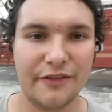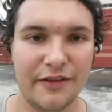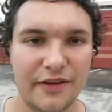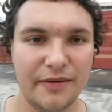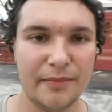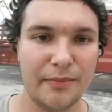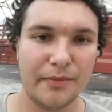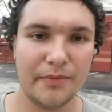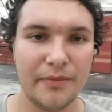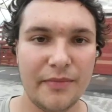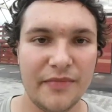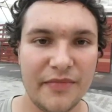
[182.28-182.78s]

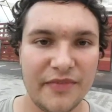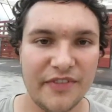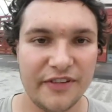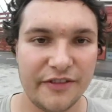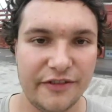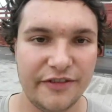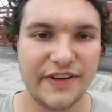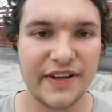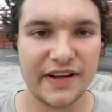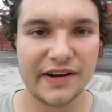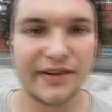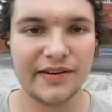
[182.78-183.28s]
The,
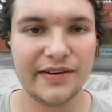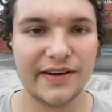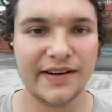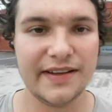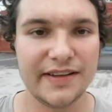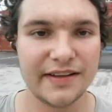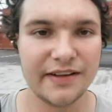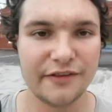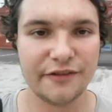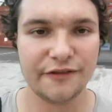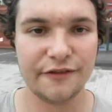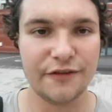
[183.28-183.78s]
the,
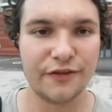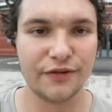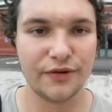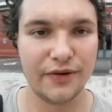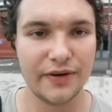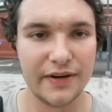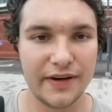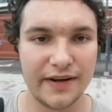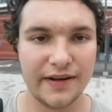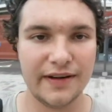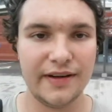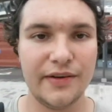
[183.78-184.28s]
arena
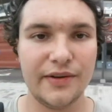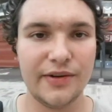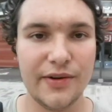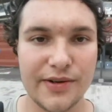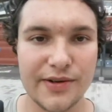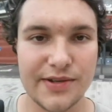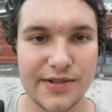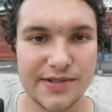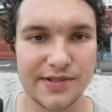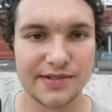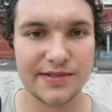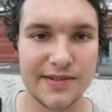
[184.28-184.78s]
for
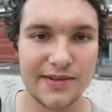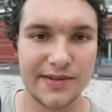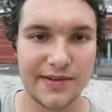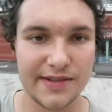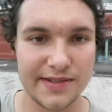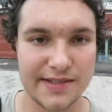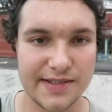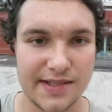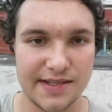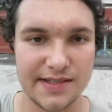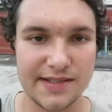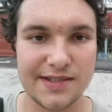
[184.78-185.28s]

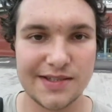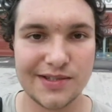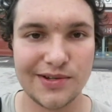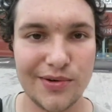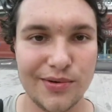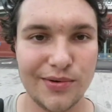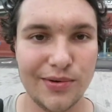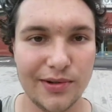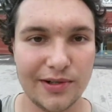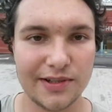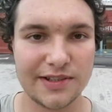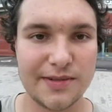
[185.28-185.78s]
Östers is
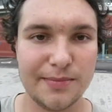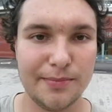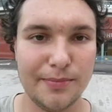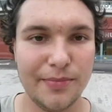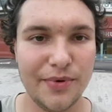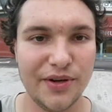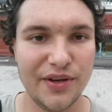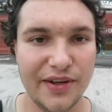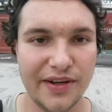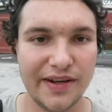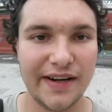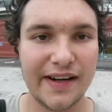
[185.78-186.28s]
called
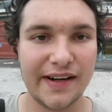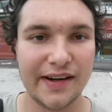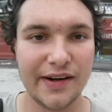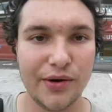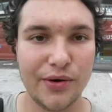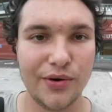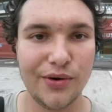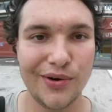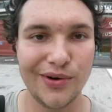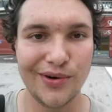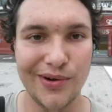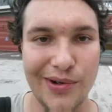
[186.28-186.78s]

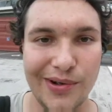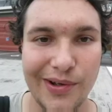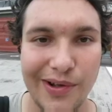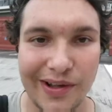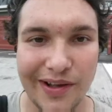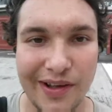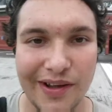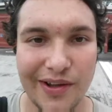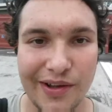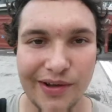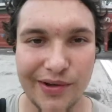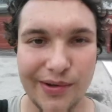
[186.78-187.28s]
Myresjöhus
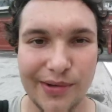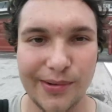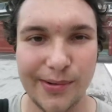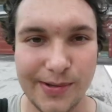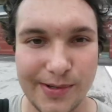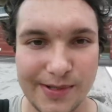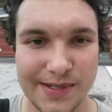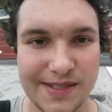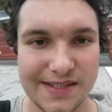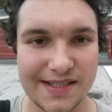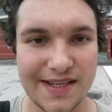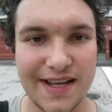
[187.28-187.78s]

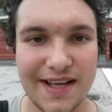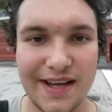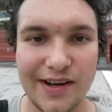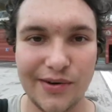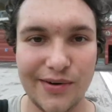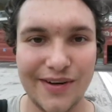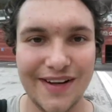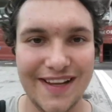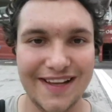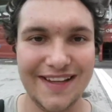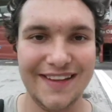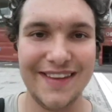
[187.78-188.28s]

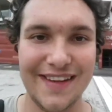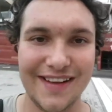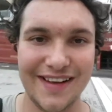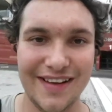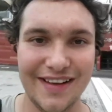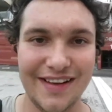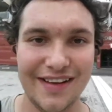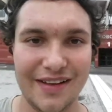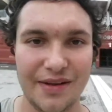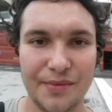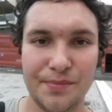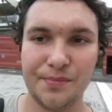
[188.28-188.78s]

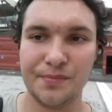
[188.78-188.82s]
Arena.